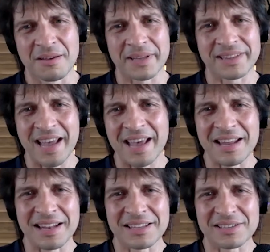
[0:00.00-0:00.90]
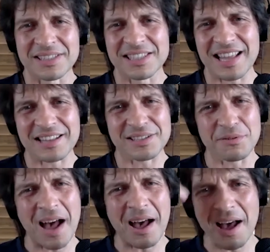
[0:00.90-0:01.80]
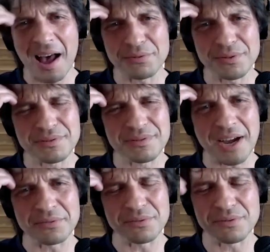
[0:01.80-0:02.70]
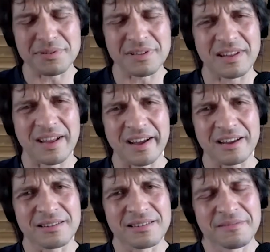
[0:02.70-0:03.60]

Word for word: But then there's this like, so how to draw a line?